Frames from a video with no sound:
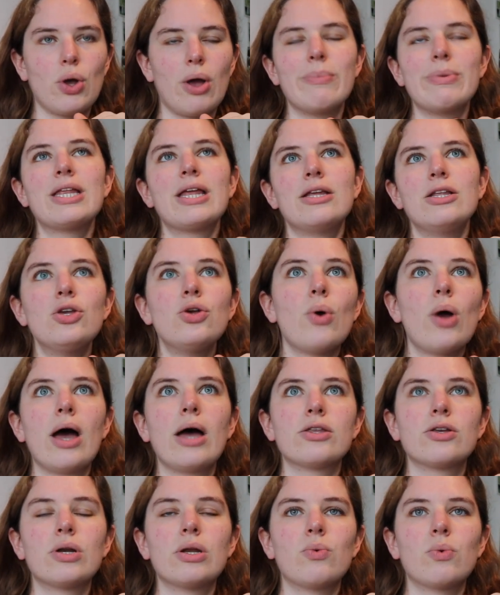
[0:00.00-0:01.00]
I mean, I knew I
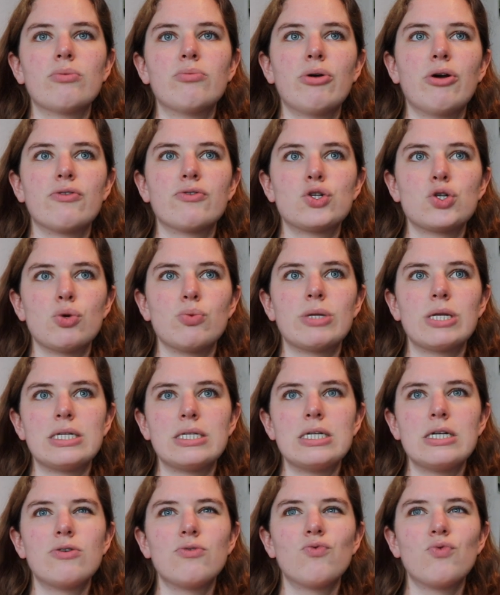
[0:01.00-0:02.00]
had only one pair of shoes, but I
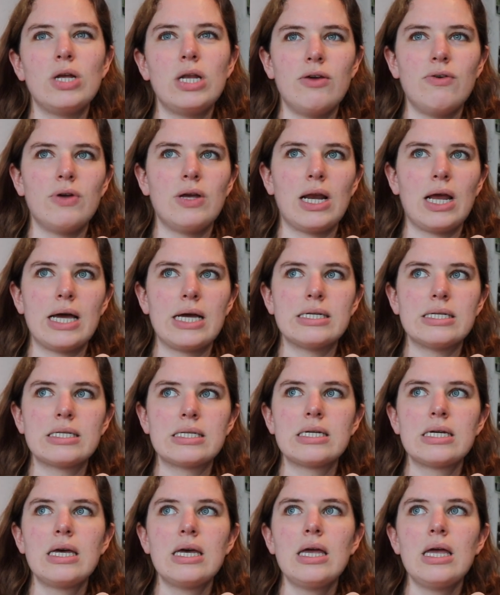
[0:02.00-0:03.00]
didn't really
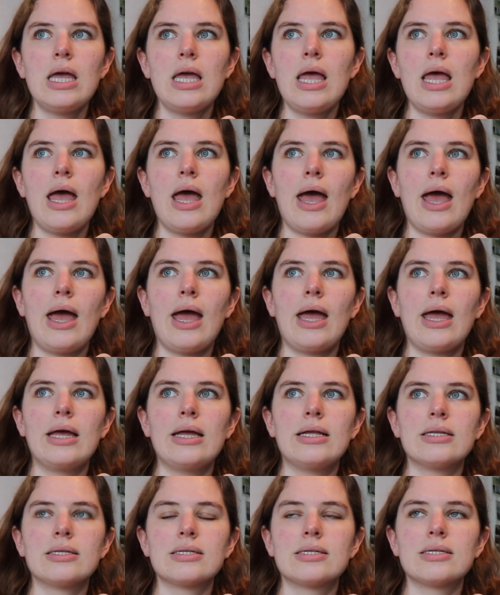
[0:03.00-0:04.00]
realize
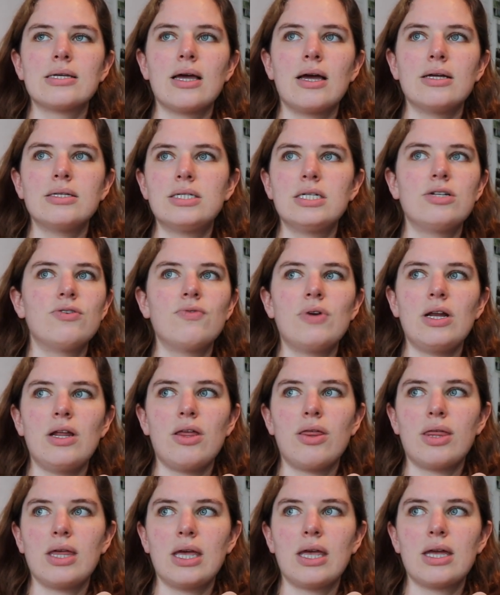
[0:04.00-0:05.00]
and didn't really
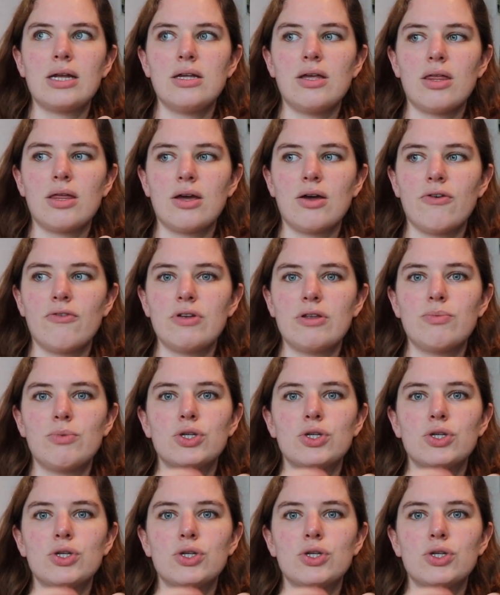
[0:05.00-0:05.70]
think anything of it.